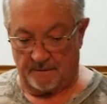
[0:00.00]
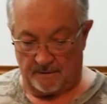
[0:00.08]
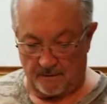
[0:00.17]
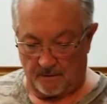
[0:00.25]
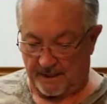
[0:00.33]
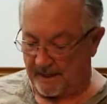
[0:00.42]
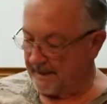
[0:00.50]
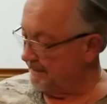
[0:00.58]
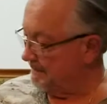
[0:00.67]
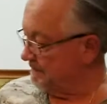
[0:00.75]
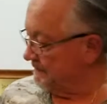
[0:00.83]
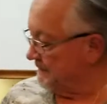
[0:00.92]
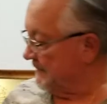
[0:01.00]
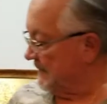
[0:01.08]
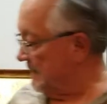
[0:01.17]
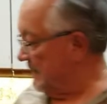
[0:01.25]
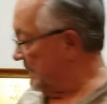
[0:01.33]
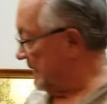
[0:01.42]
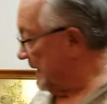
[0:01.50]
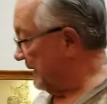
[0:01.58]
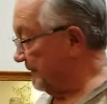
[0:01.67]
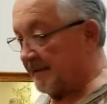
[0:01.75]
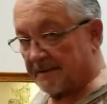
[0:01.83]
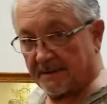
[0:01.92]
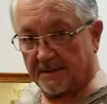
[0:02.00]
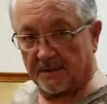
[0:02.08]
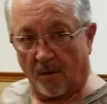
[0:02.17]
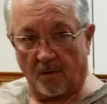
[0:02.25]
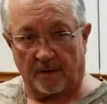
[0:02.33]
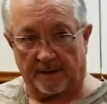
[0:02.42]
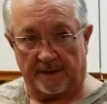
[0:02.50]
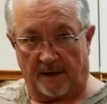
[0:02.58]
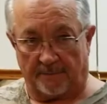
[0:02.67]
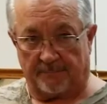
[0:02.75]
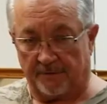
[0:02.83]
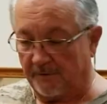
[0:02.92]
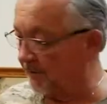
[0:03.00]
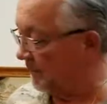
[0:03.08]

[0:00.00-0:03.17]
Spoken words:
Okay? And this is totally up to you.